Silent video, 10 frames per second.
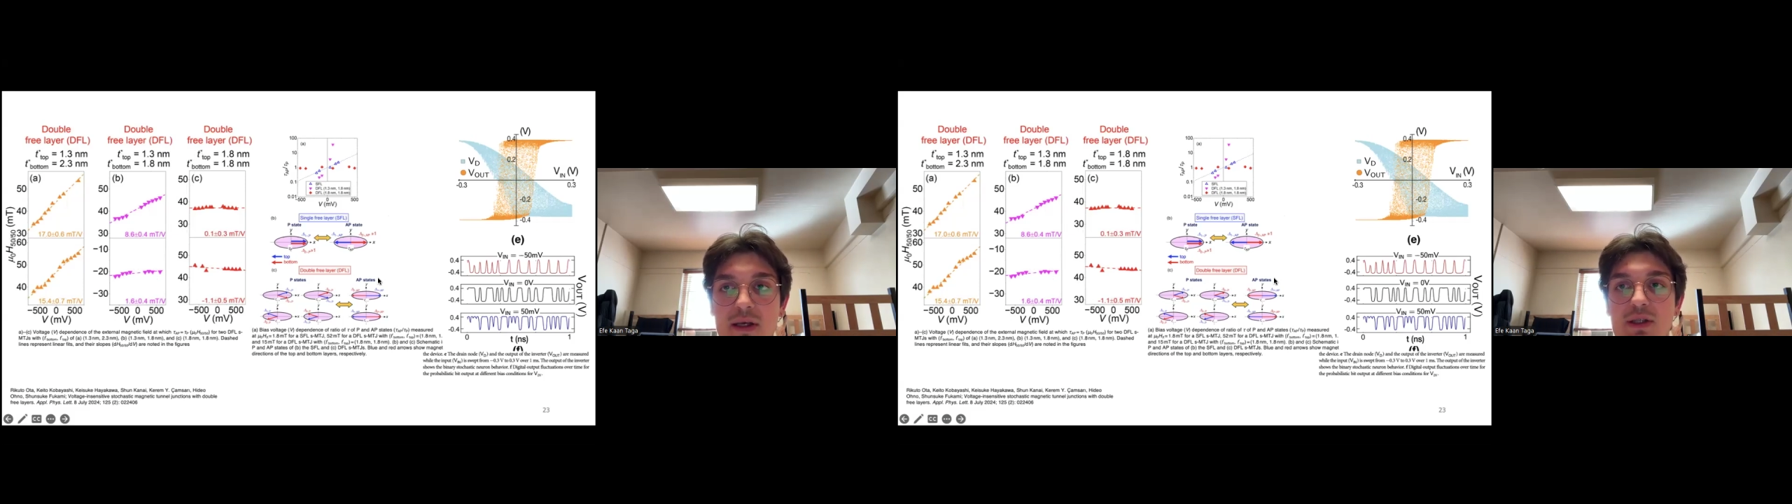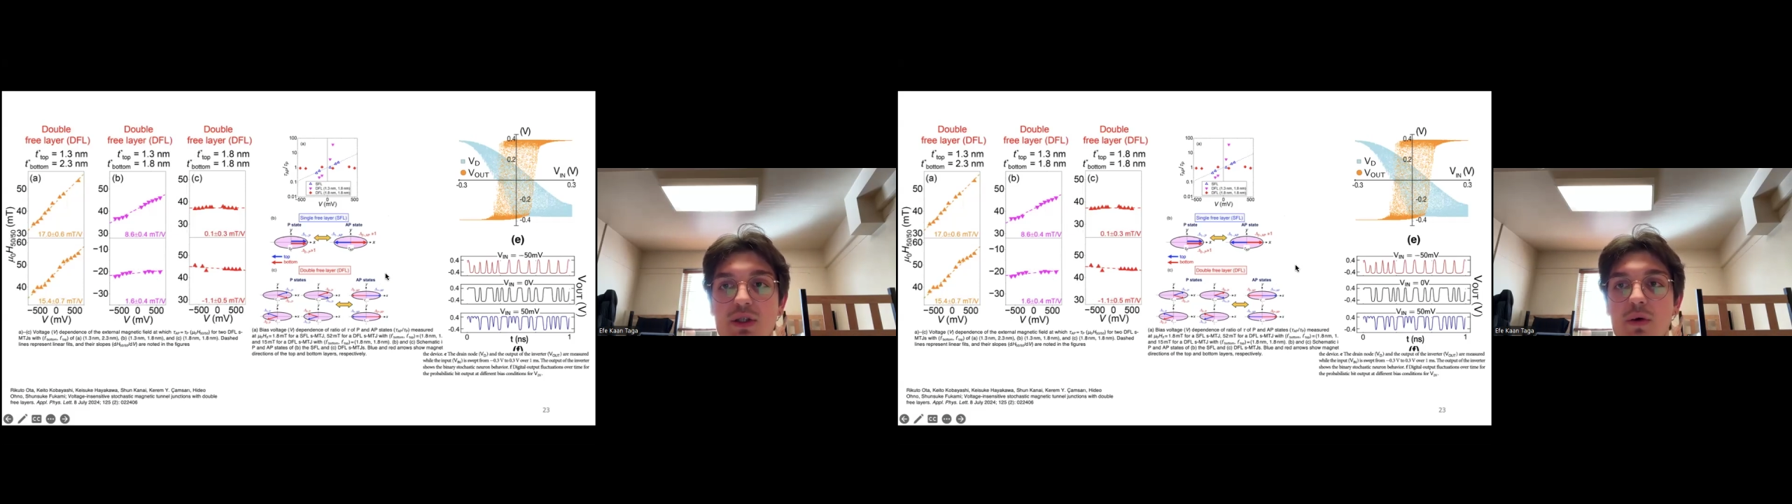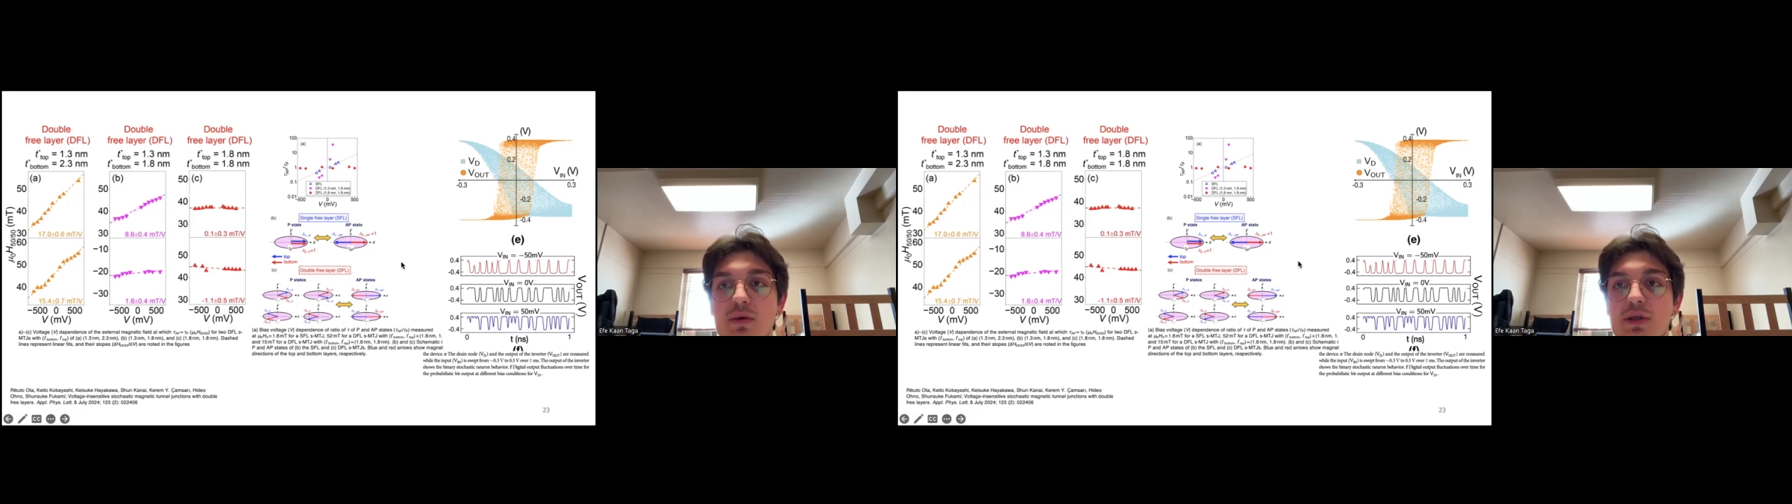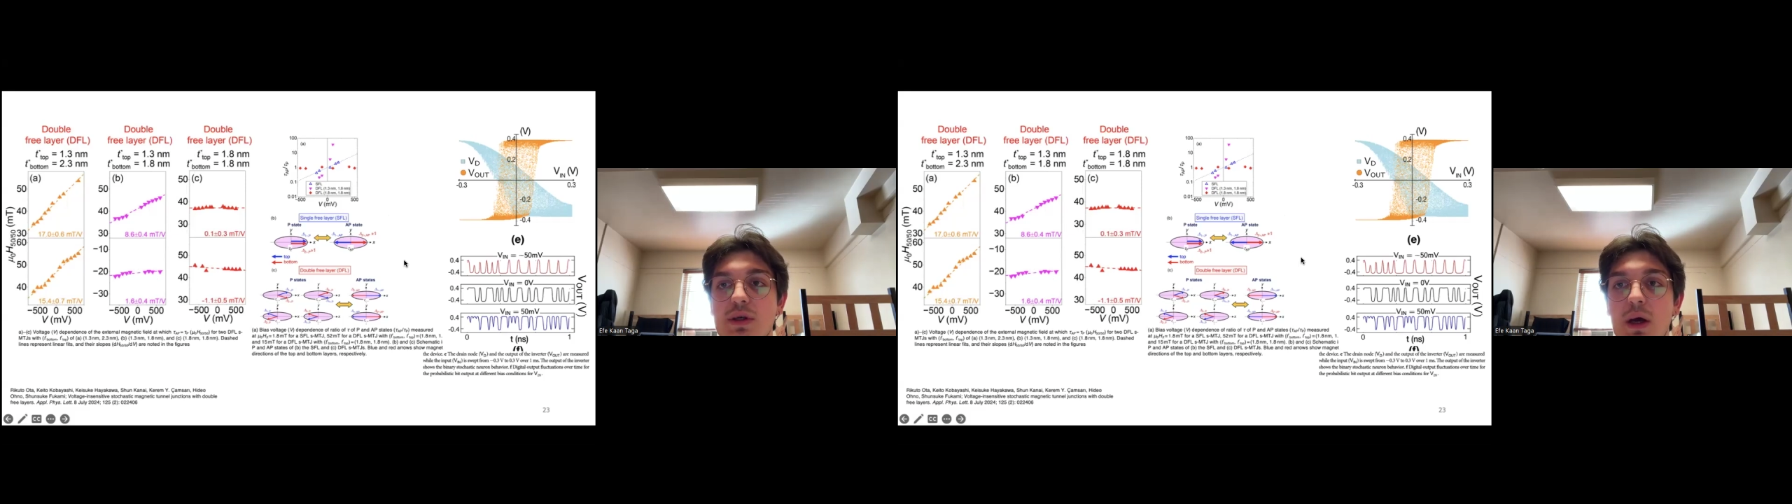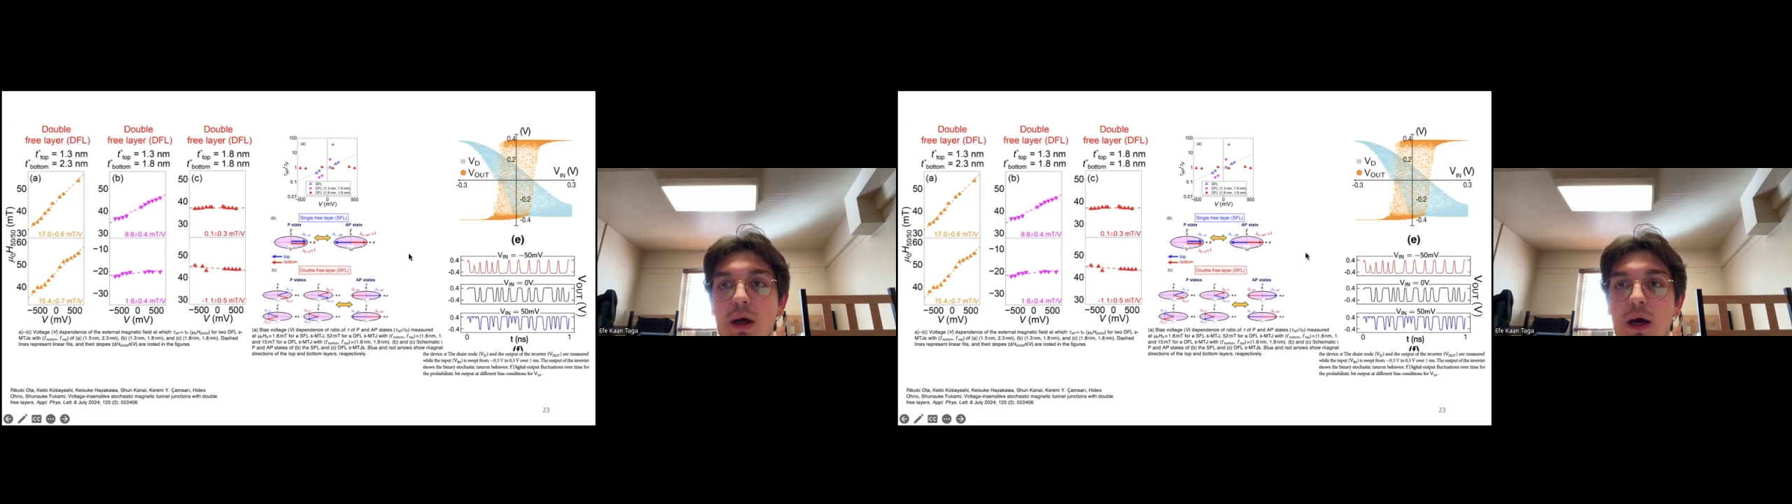shows
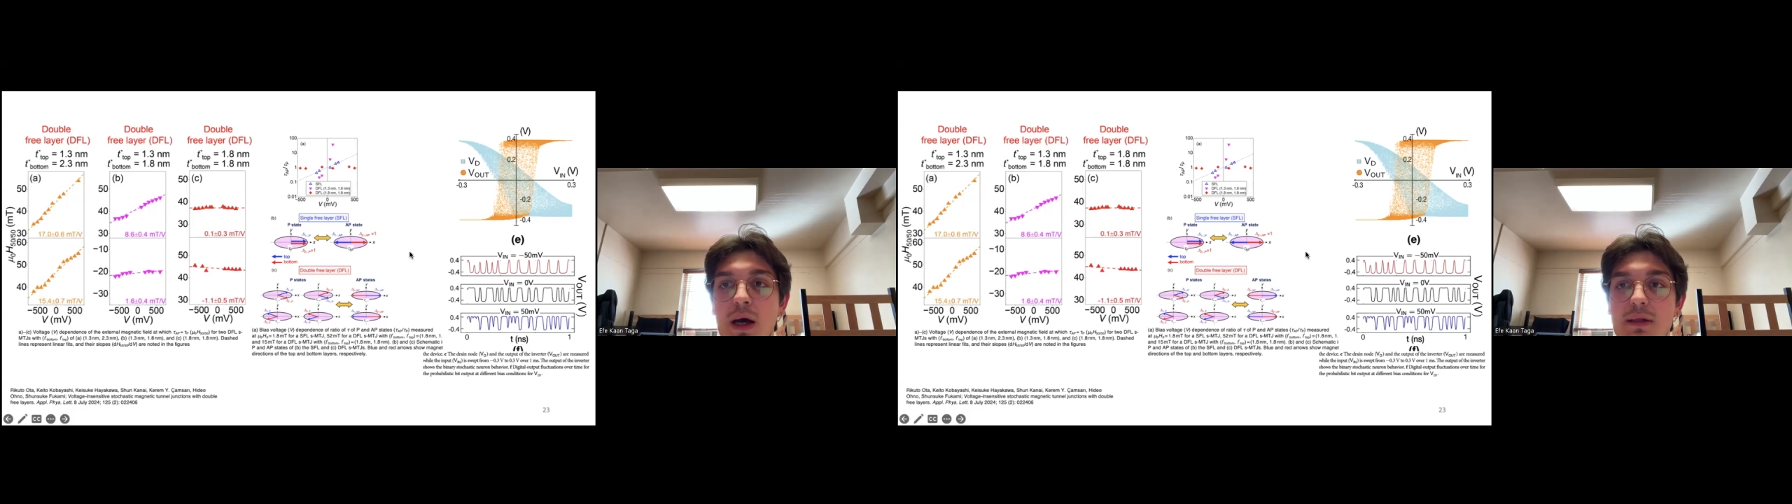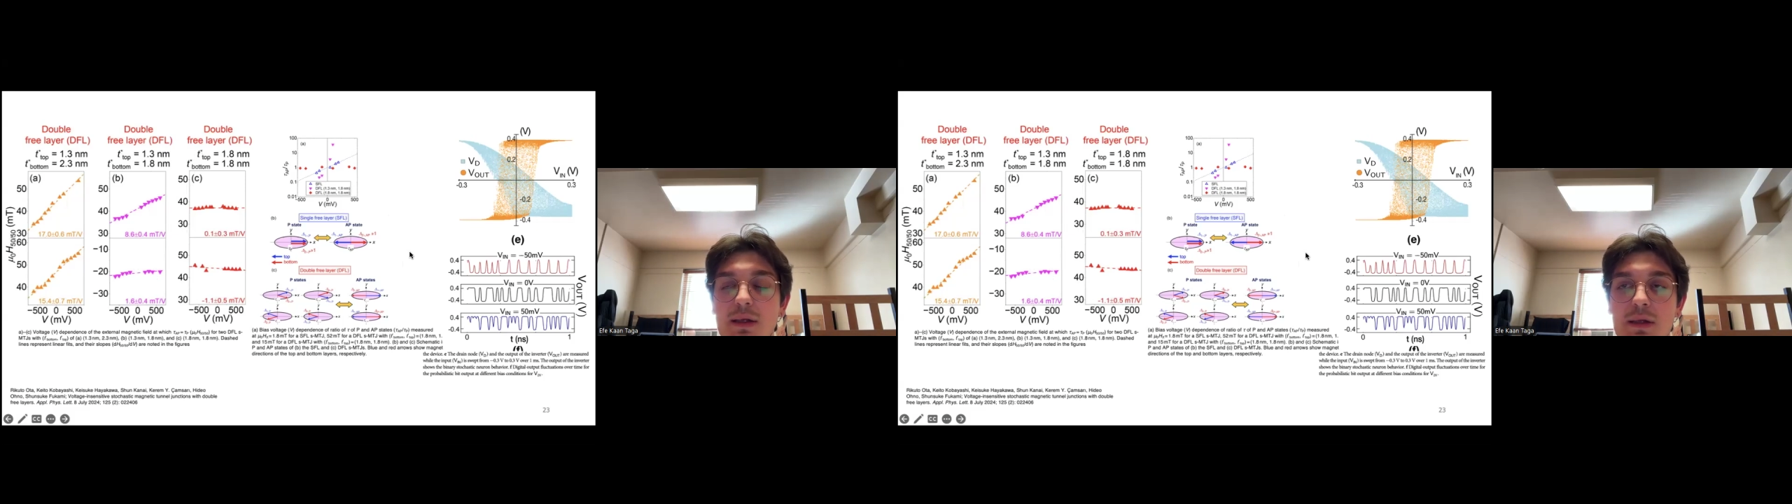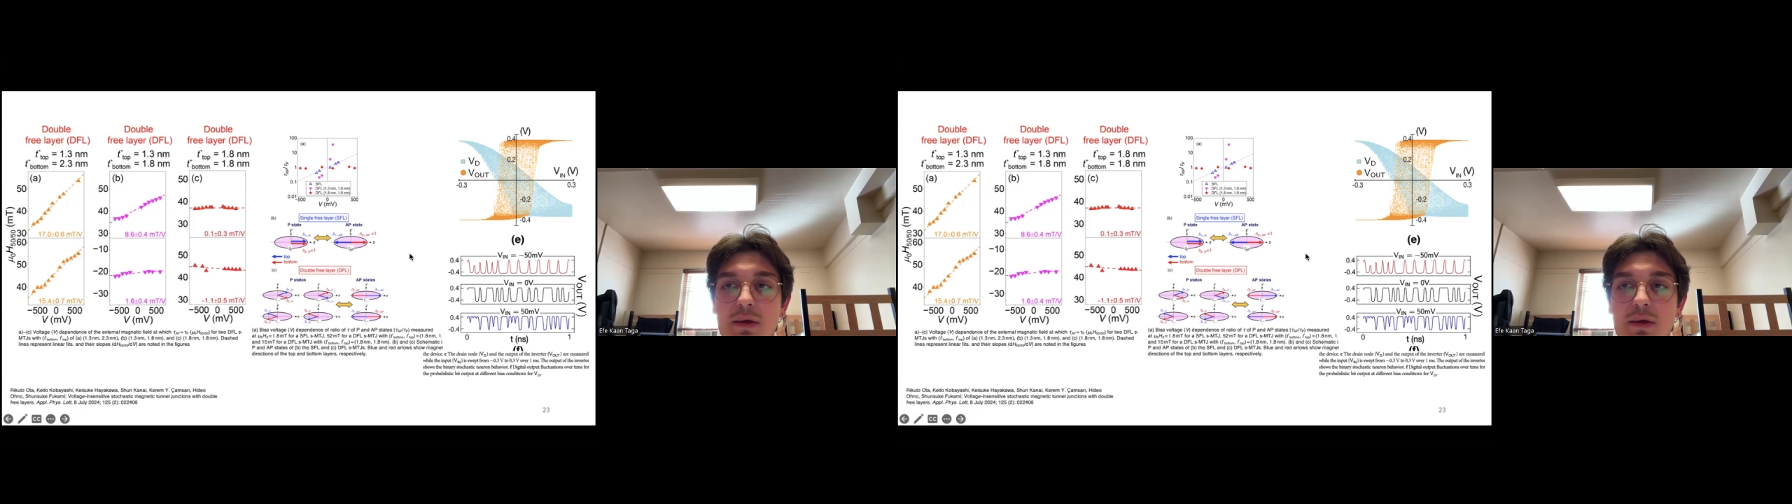until